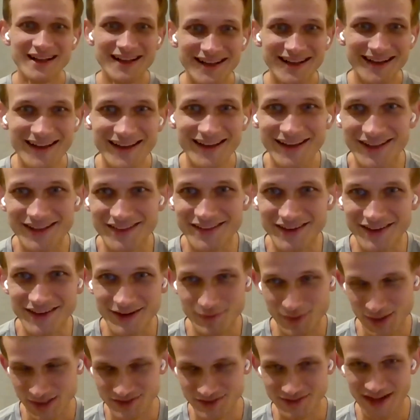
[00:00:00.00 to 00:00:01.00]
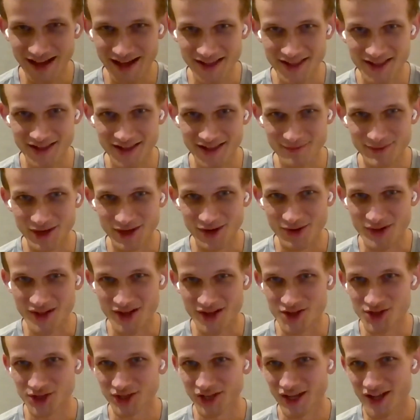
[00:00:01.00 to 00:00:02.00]
And alas,
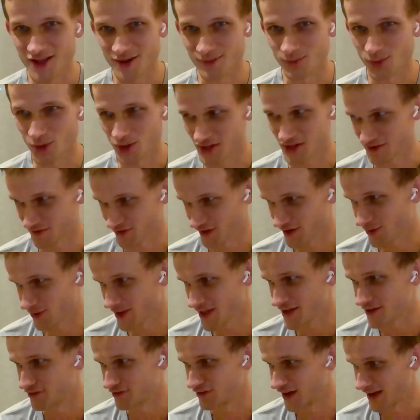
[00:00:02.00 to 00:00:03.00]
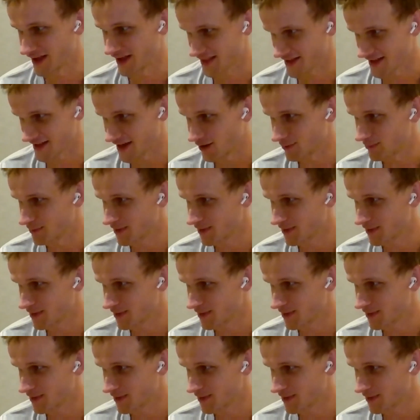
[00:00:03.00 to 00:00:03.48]
such things are more difficult to find now.